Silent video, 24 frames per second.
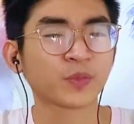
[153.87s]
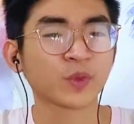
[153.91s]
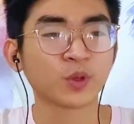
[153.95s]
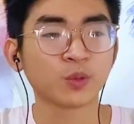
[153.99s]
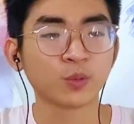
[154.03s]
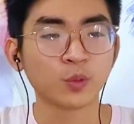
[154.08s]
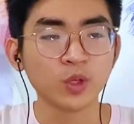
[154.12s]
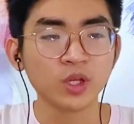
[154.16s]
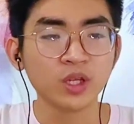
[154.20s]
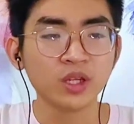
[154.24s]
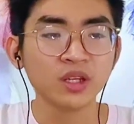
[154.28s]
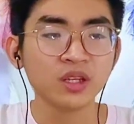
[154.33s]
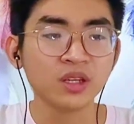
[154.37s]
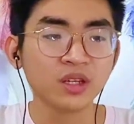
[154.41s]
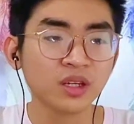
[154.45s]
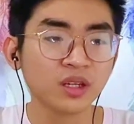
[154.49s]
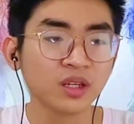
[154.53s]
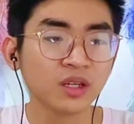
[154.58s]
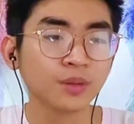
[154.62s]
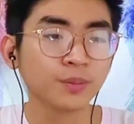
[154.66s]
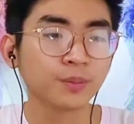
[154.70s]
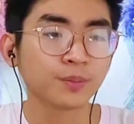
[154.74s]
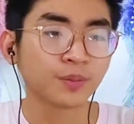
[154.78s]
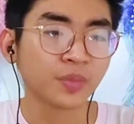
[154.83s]
We
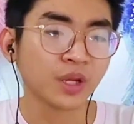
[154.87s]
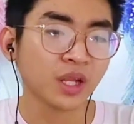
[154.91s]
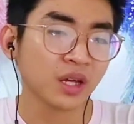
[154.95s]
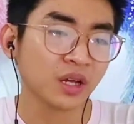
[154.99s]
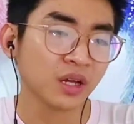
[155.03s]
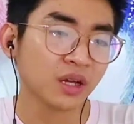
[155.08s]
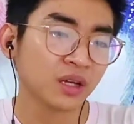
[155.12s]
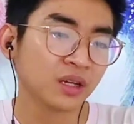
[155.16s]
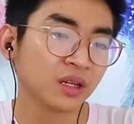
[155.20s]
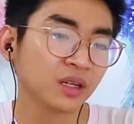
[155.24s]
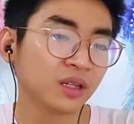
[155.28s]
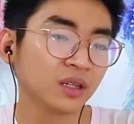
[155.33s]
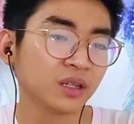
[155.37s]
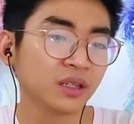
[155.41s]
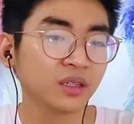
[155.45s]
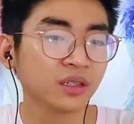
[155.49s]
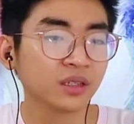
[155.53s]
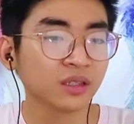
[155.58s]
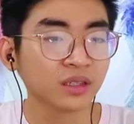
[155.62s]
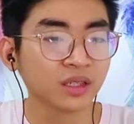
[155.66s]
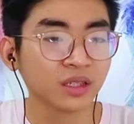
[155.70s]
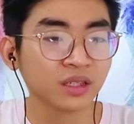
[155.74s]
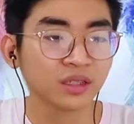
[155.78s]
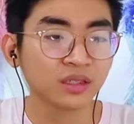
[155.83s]
are blood
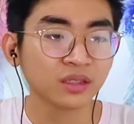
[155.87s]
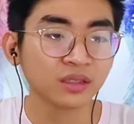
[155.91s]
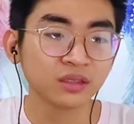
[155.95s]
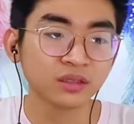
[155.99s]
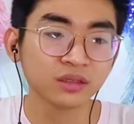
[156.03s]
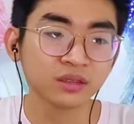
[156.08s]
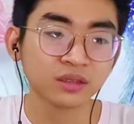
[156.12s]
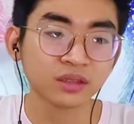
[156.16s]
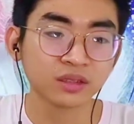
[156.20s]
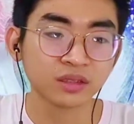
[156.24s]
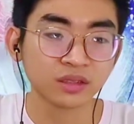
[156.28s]
and